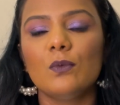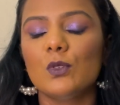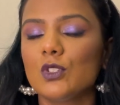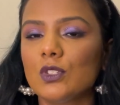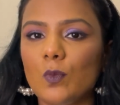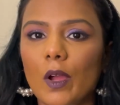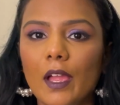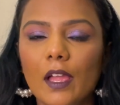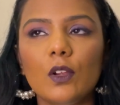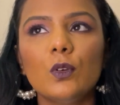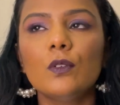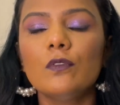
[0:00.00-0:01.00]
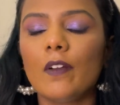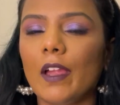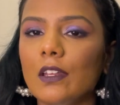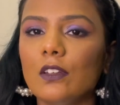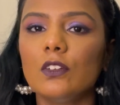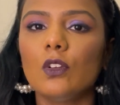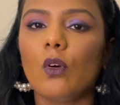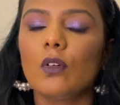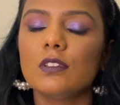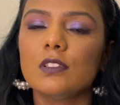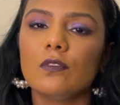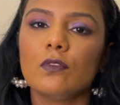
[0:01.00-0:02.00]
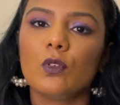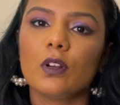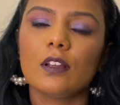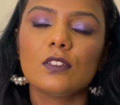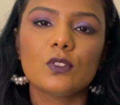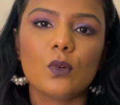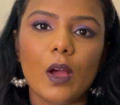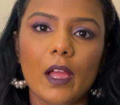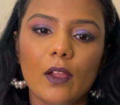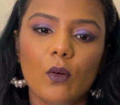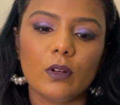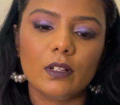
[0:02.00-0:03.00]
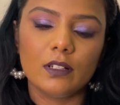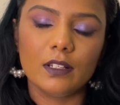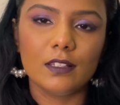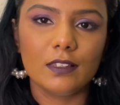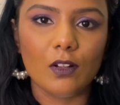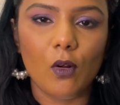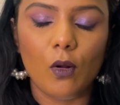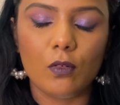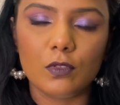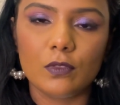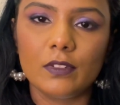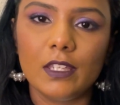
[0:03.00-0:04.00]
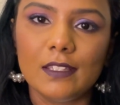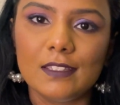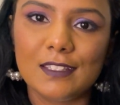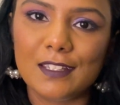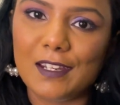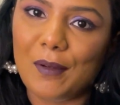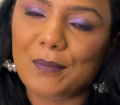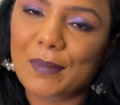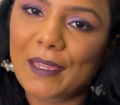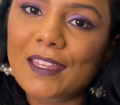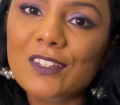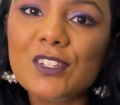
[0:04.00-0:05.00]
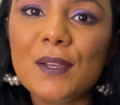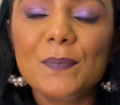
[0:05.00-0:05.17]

which is why I couldn't find it on Sephora, so I ordered it off of the Instagram page.